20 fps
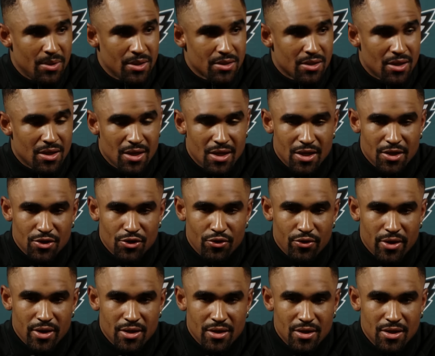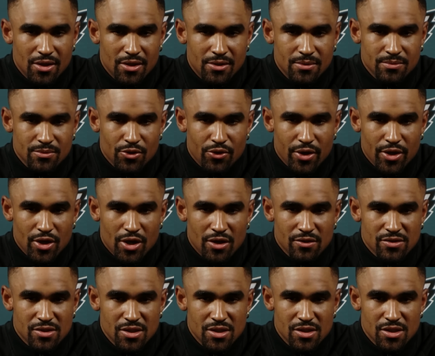I thought I had a great great
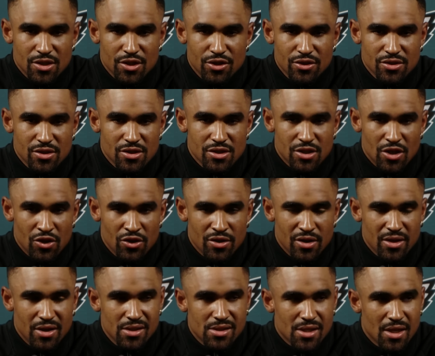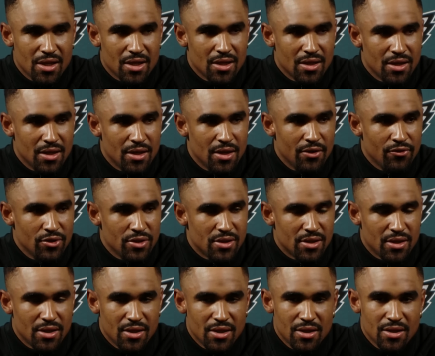off season here, just learning and taking in
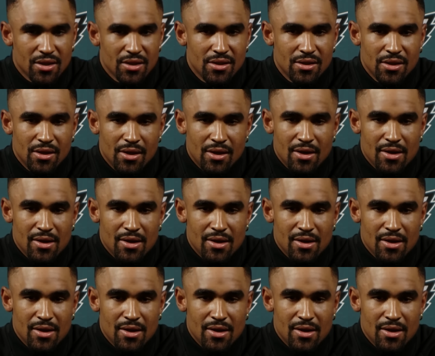everything. And